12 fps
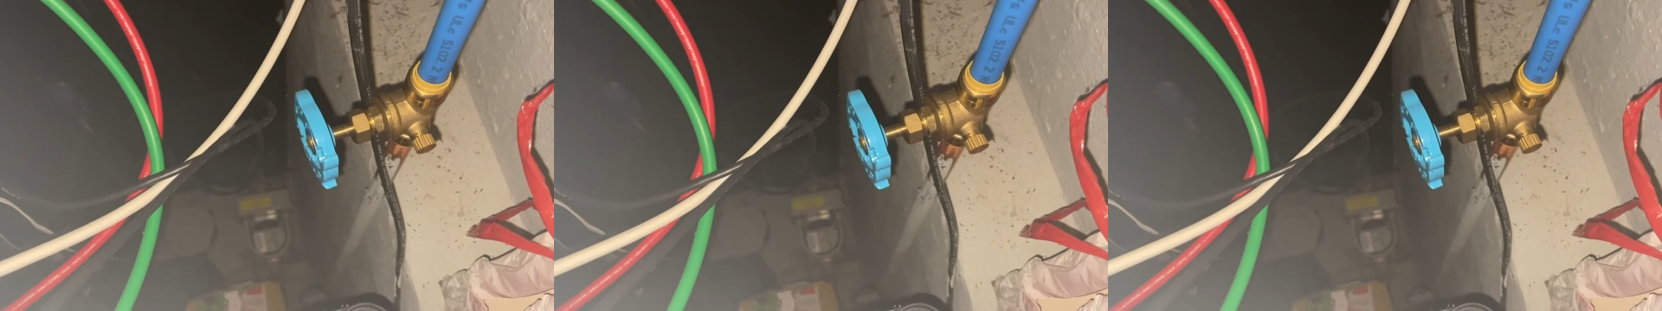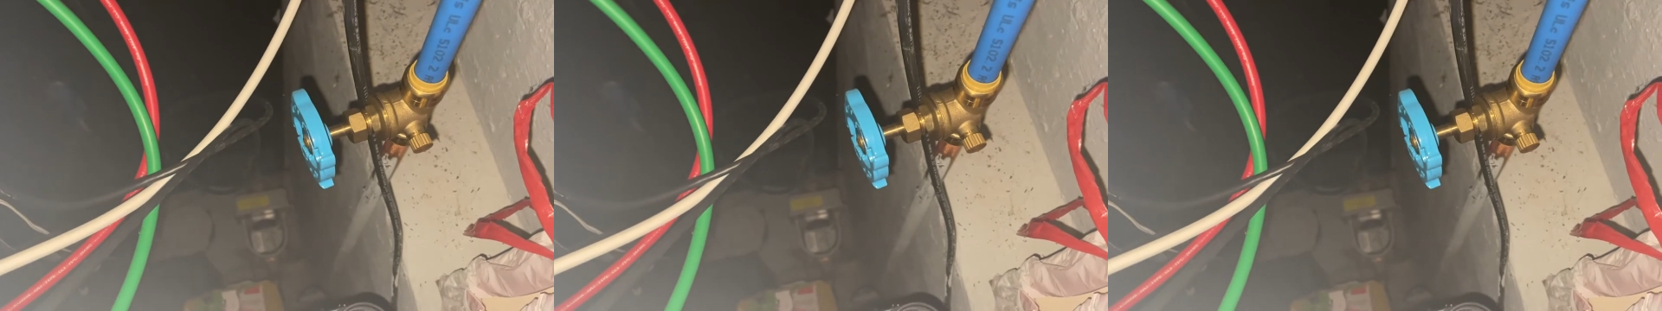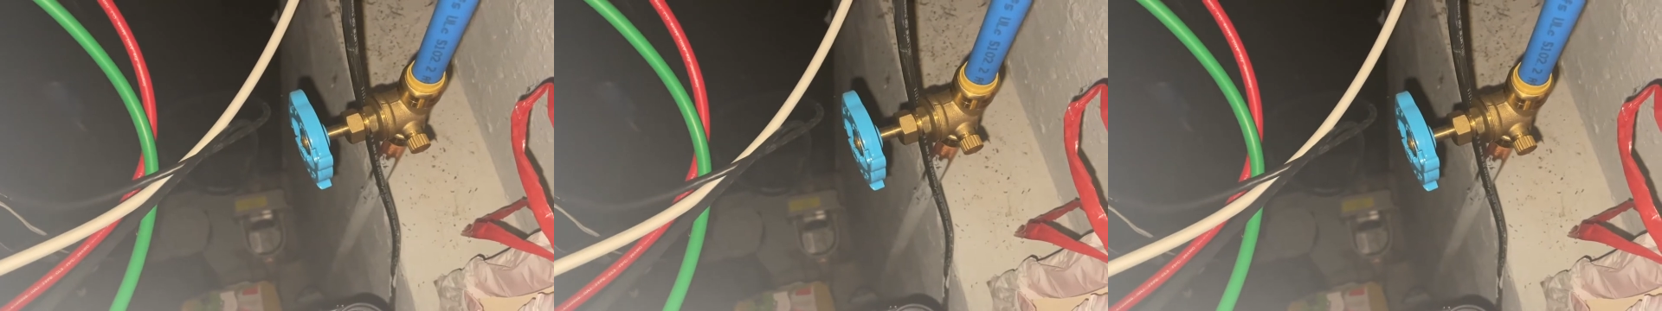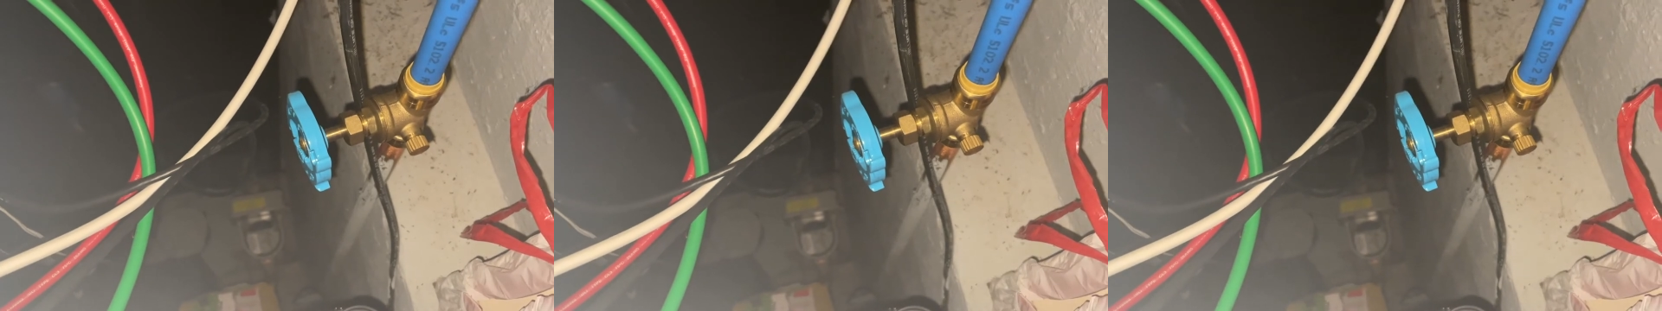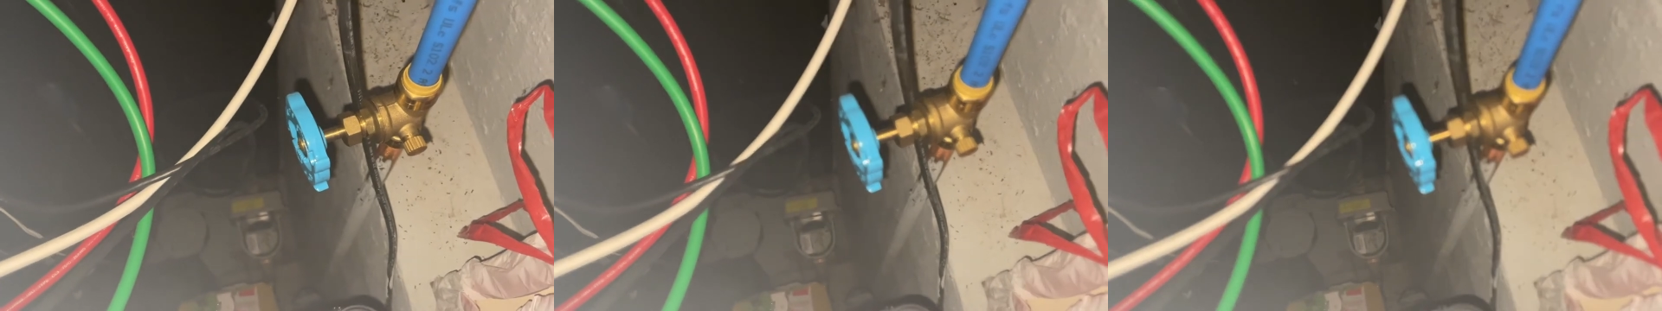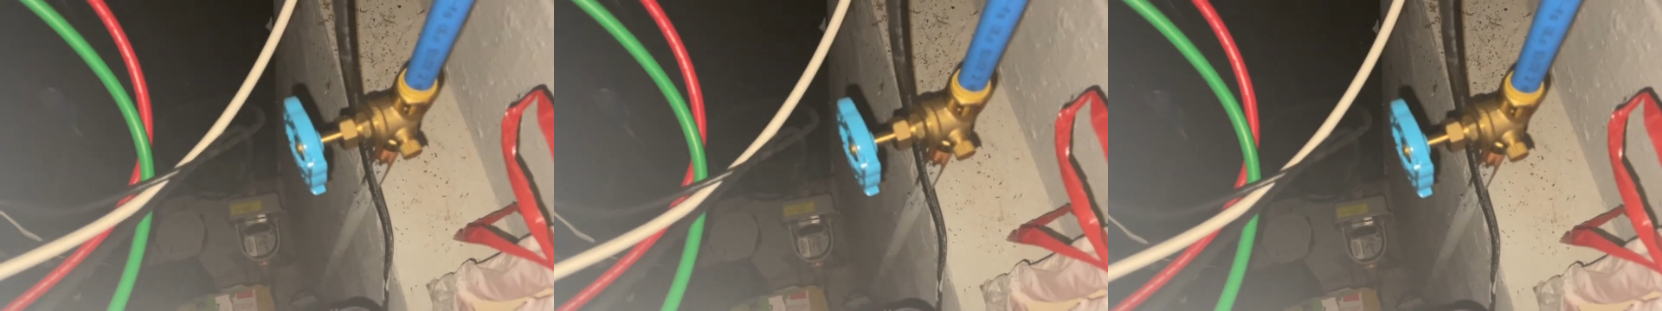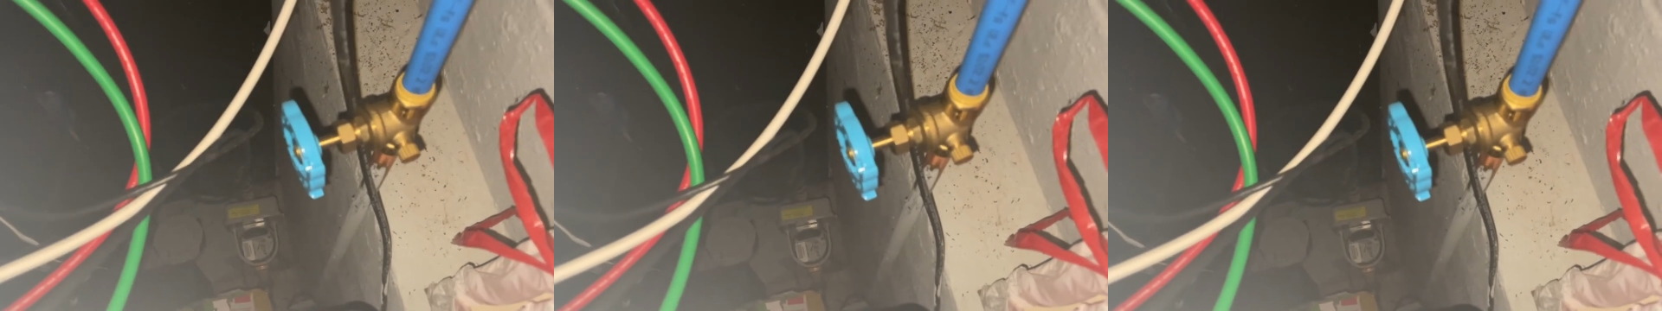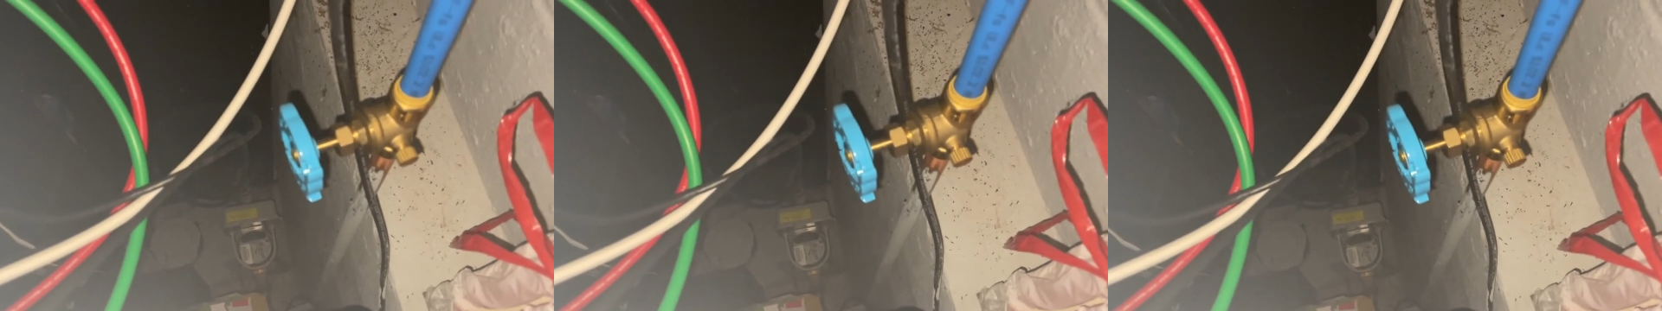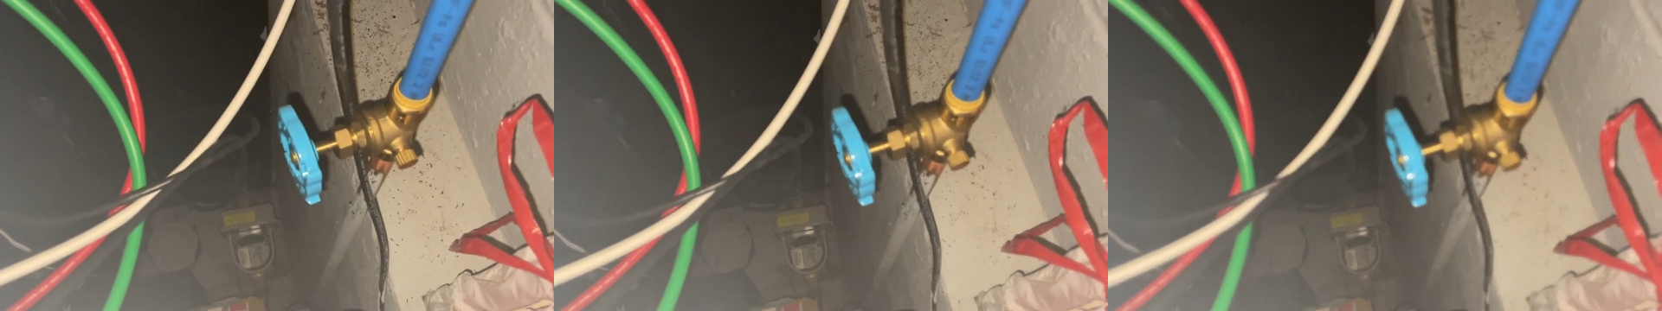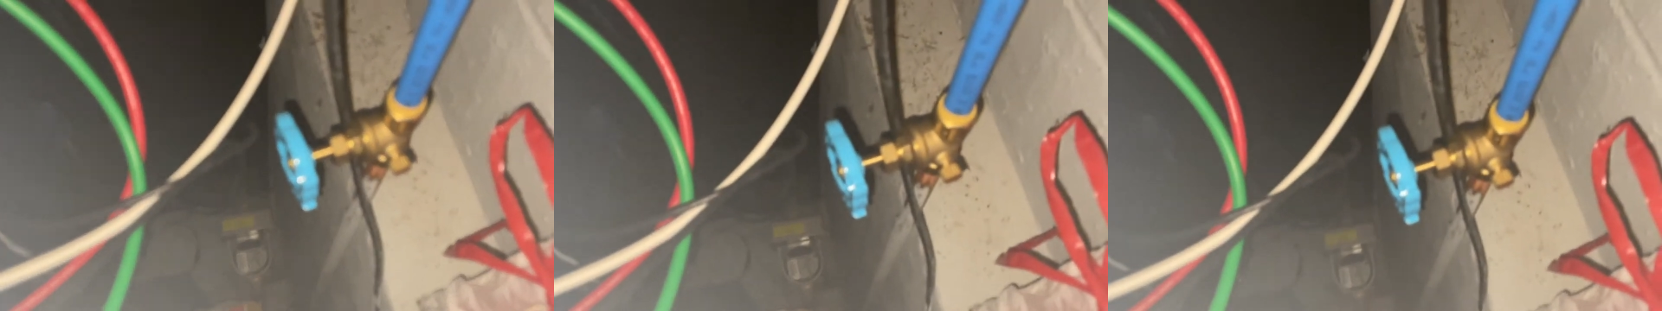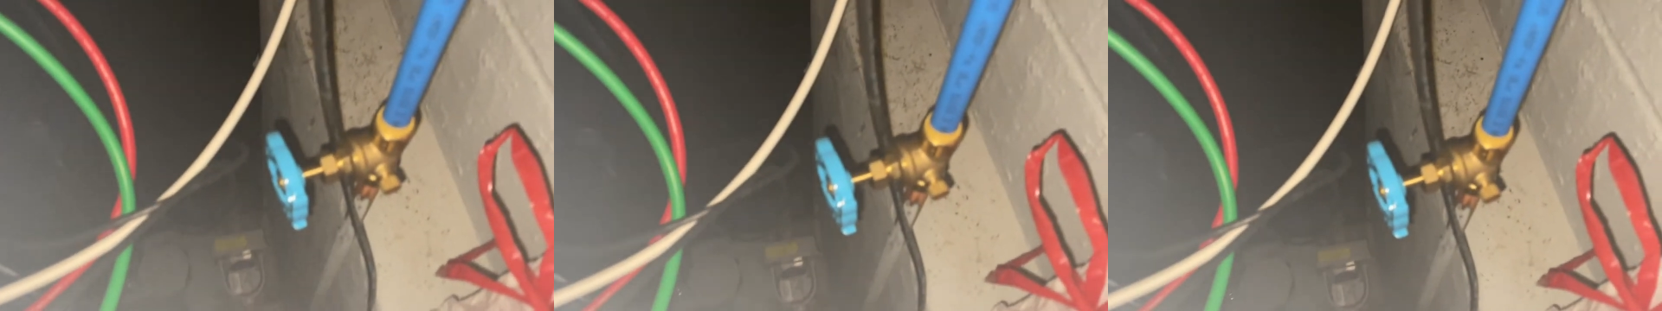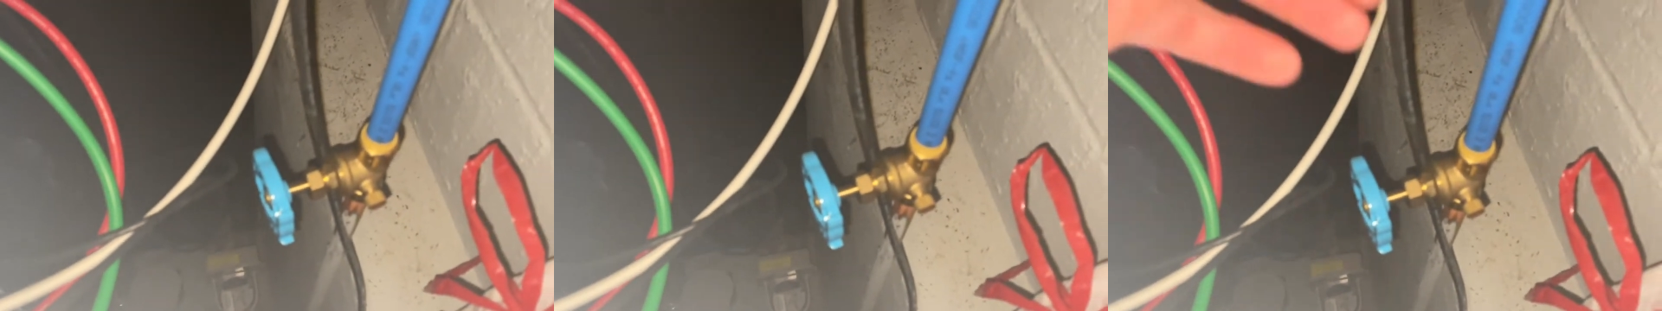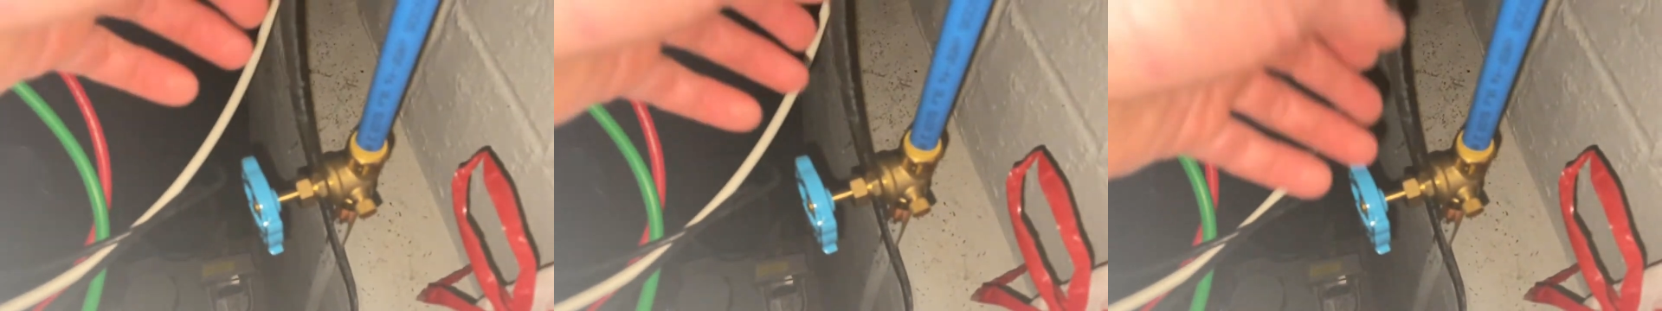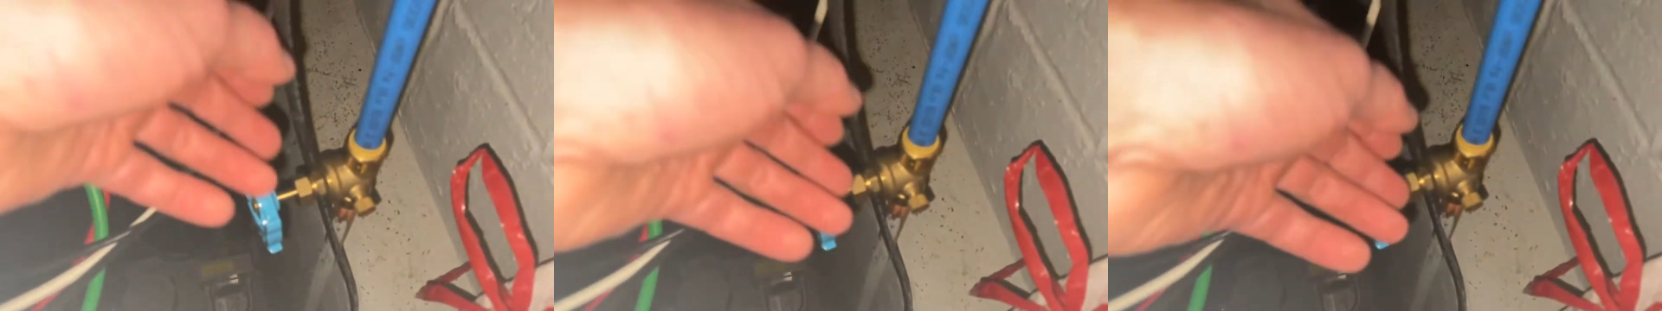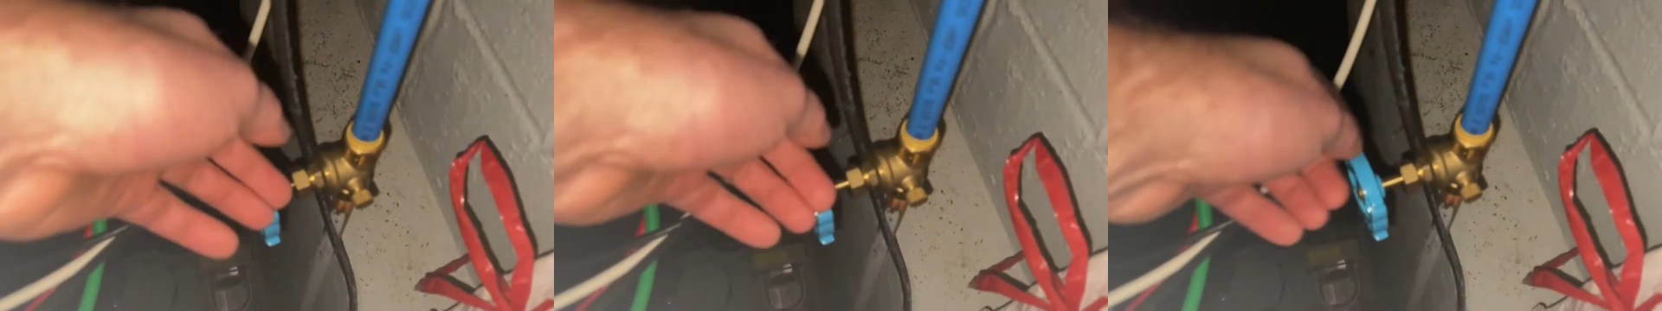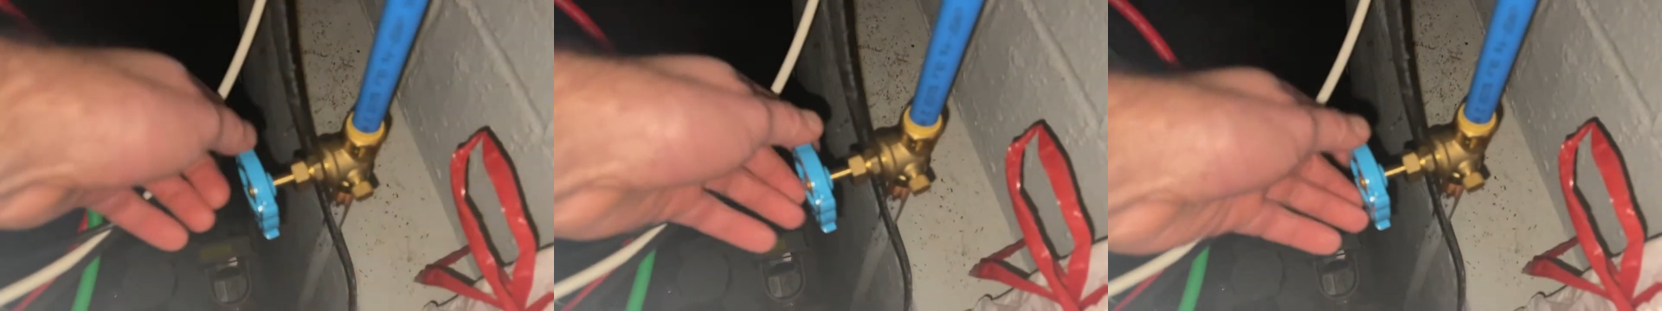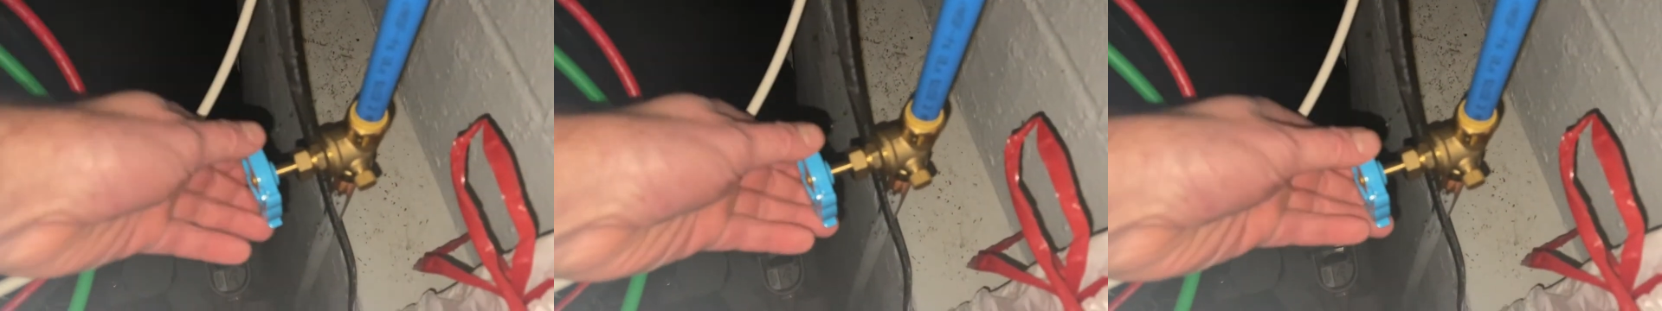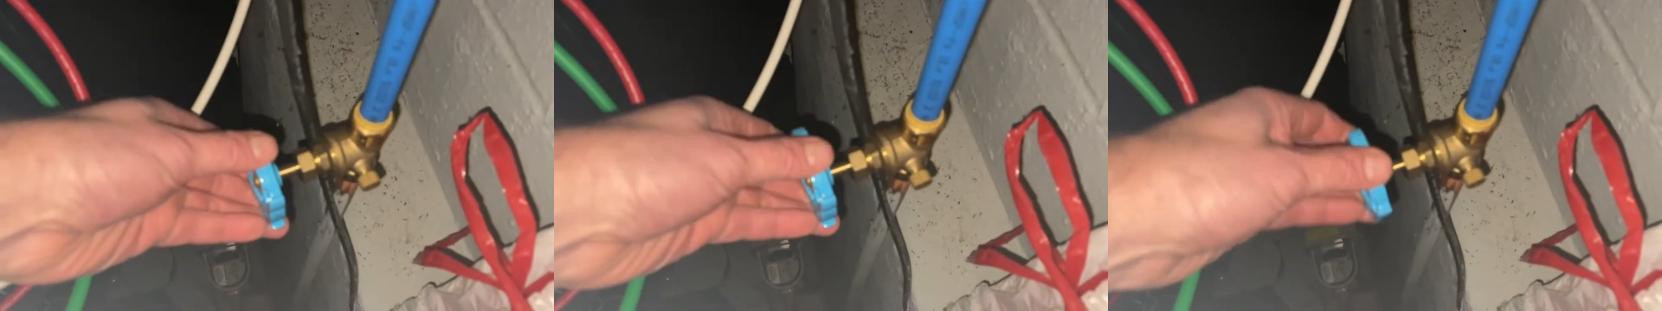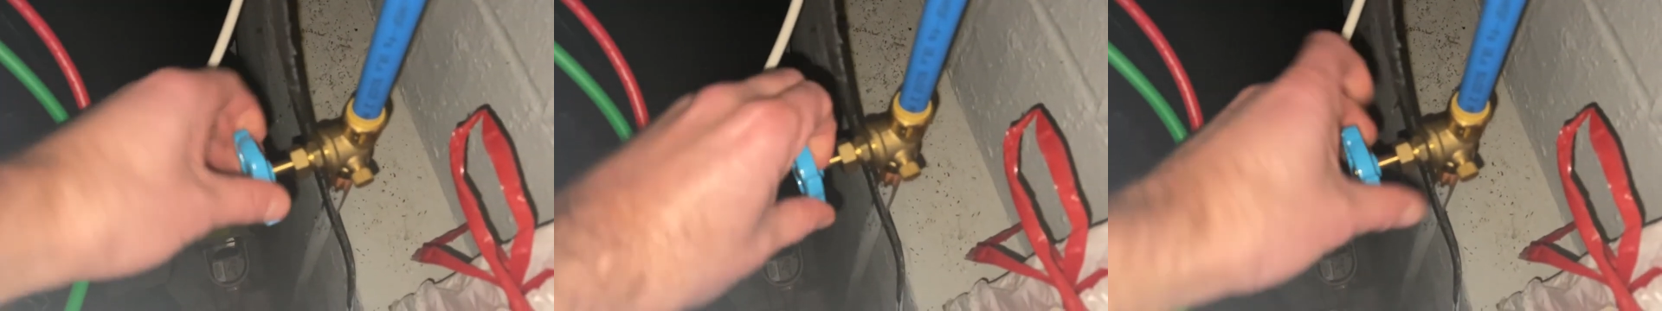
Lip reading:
No face is visible, so there are no lips to read.